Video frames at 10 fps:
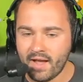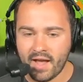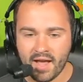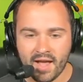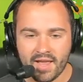
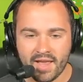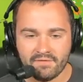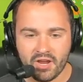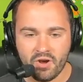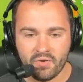I
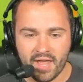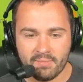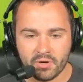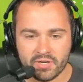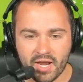have no
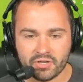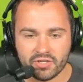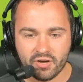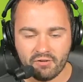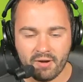camo
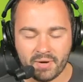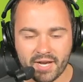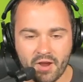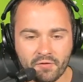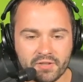detection. All right, we're
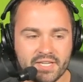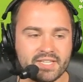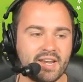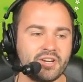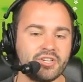gonna go for at
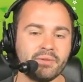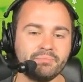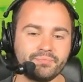least a ninja.